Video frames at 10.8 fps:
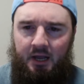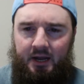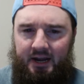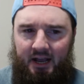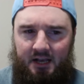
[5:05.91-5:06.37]

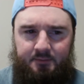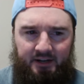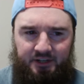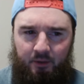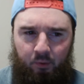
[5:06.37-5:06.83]
Next
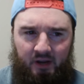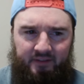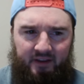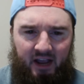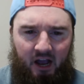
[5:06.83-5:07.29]
matchup, we got
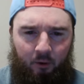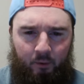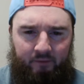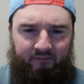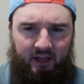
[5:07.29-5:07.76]
the
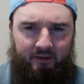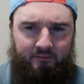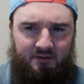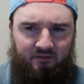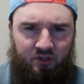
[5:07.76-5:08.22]
Calgary
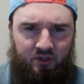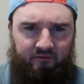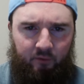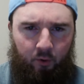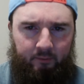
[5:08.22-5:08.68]
Flames versus the
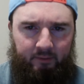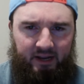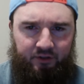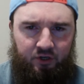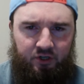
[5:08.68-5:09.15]
Florida
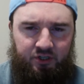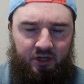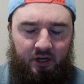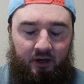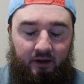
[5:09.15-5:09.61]
Panthers.
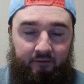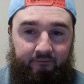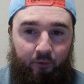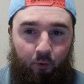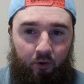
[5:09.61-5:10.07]

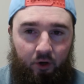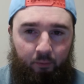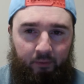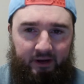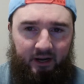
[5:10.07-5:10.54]
Florida
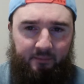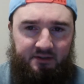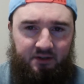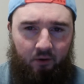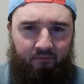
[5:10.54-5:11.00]
opening up
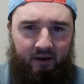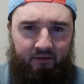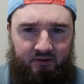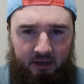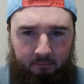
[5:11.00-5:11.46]
as home
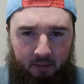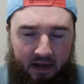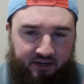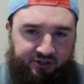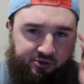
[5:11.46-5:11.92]
favorites at
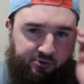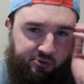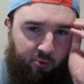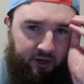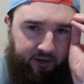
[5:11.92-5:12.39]
minus
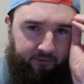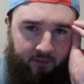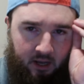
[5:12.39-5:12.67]
220.